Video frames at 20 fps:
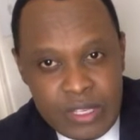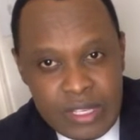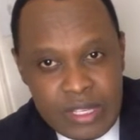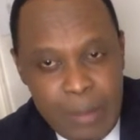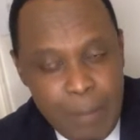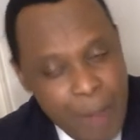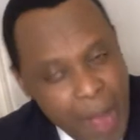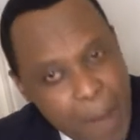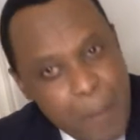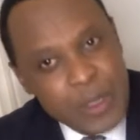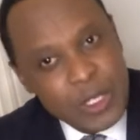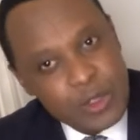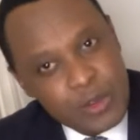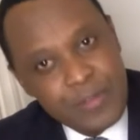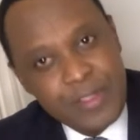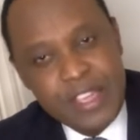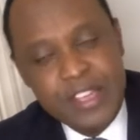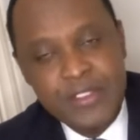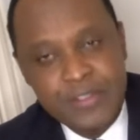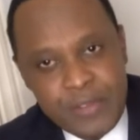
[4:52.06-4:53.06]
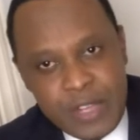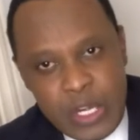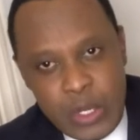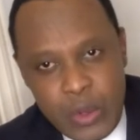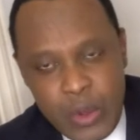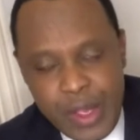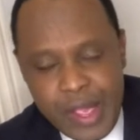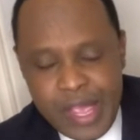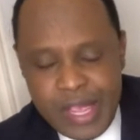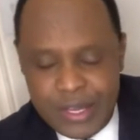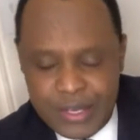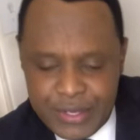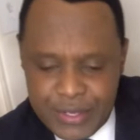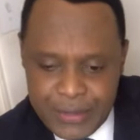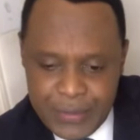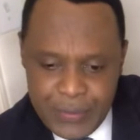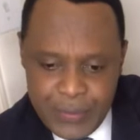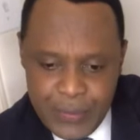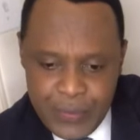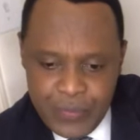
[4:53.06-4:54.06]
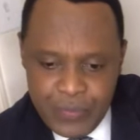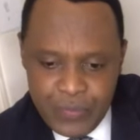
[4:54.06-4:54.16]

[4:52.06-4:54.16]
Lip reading: the purpose of this video is